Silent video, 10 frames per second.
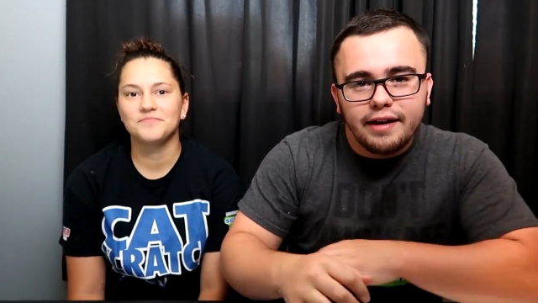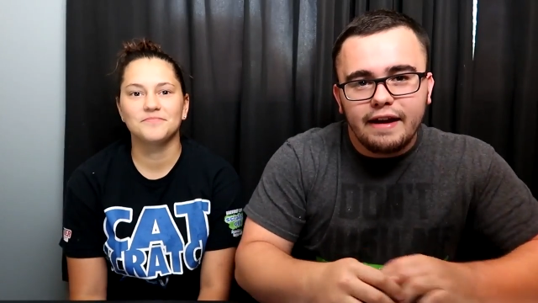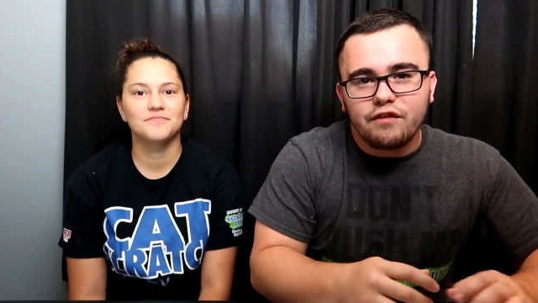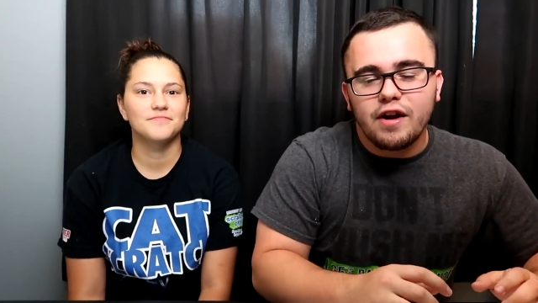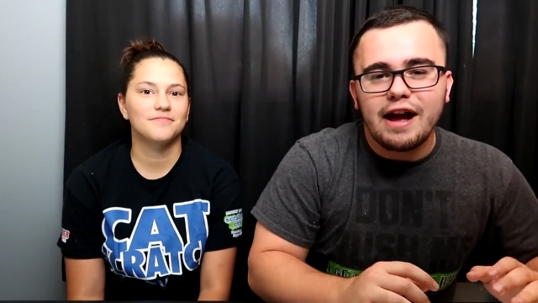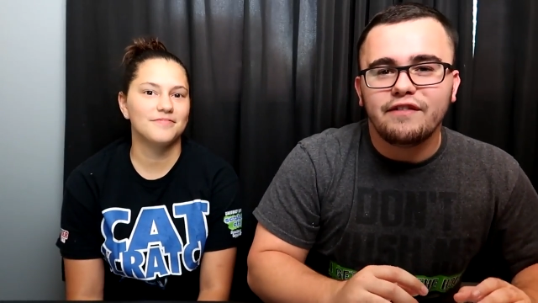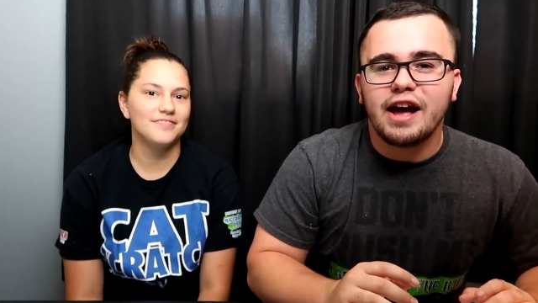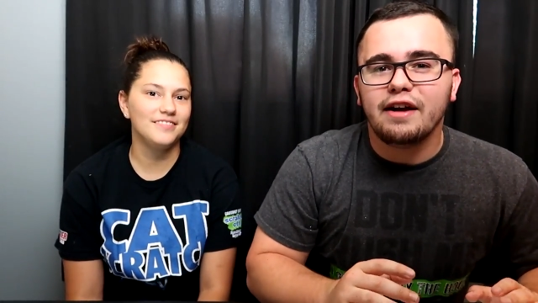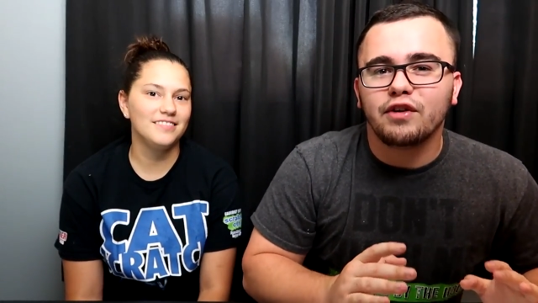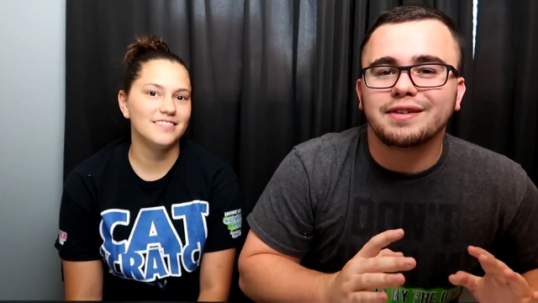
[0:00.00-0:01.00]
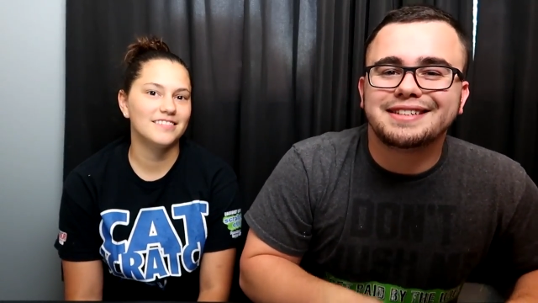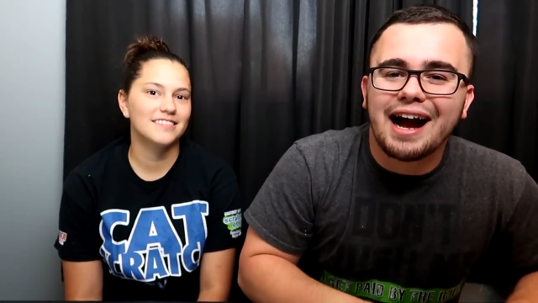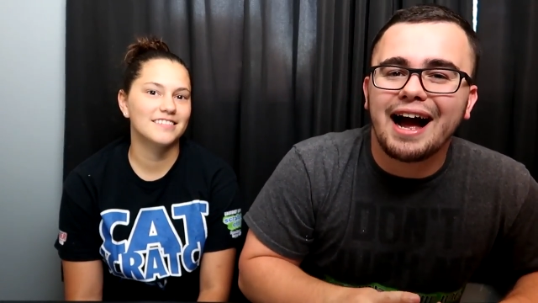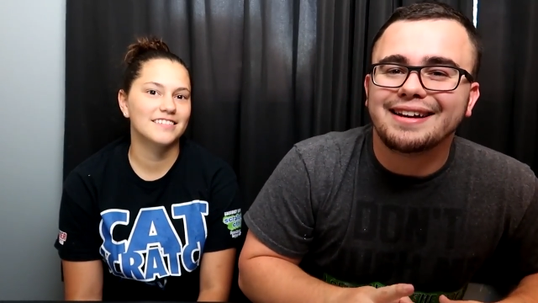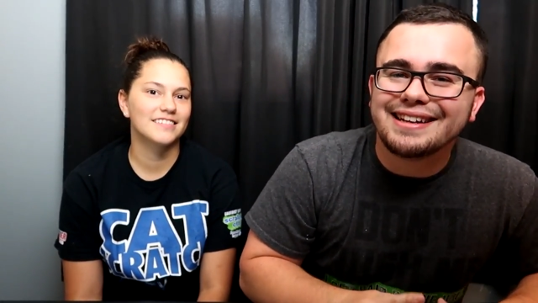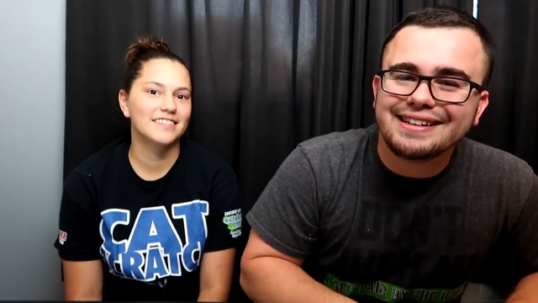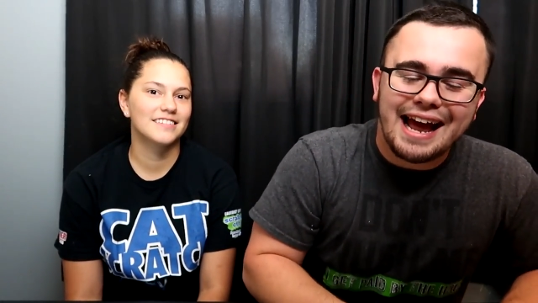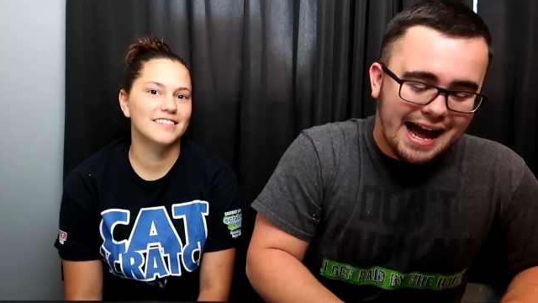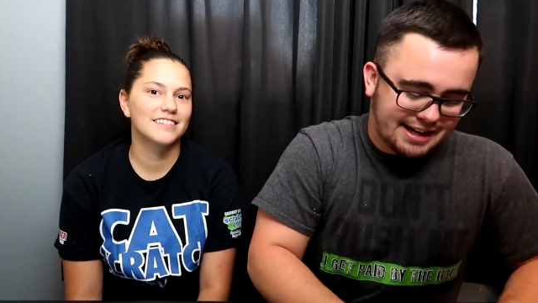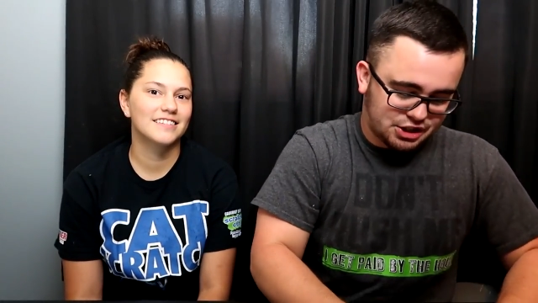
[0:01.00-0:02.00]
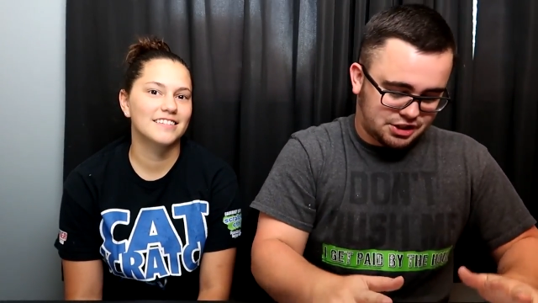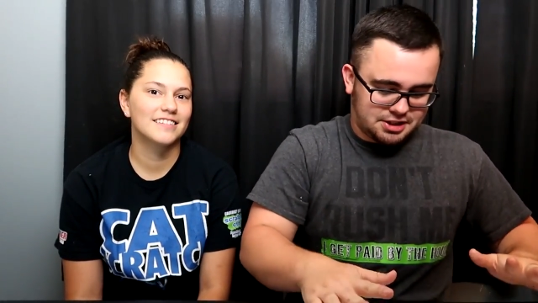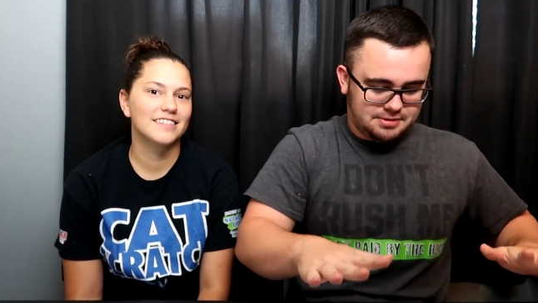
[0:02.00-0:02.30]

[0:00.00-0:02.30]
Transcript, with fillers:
Speaker 1: Never have I ever dined and dashed.